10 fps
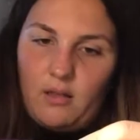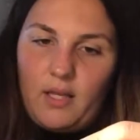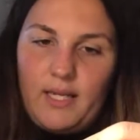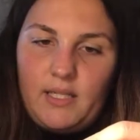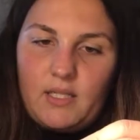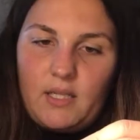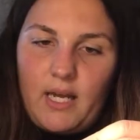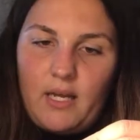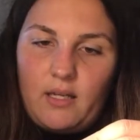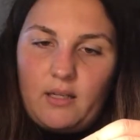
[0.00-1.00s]
Lights,
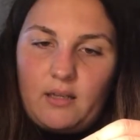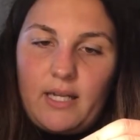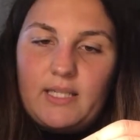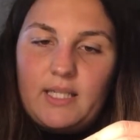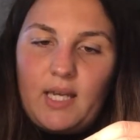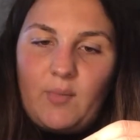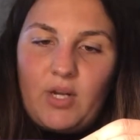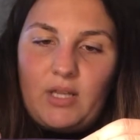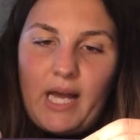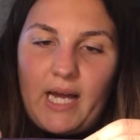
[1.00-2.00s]
La Lights
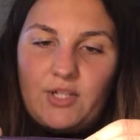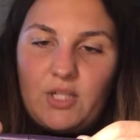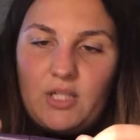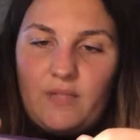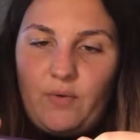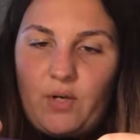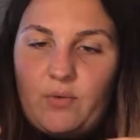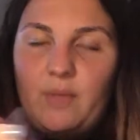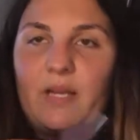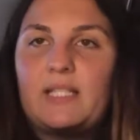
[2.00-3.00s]
Camera Lashes
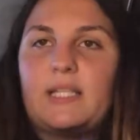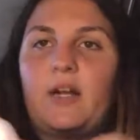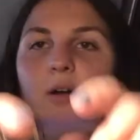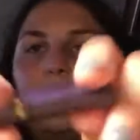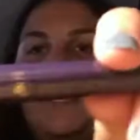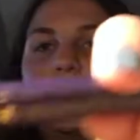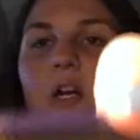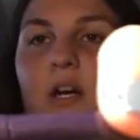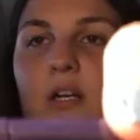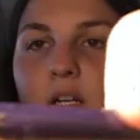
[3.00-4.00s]
4-in-1 Mascara by
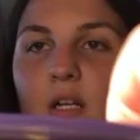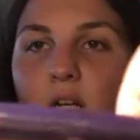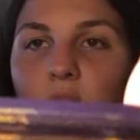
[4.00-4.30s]
Tarte.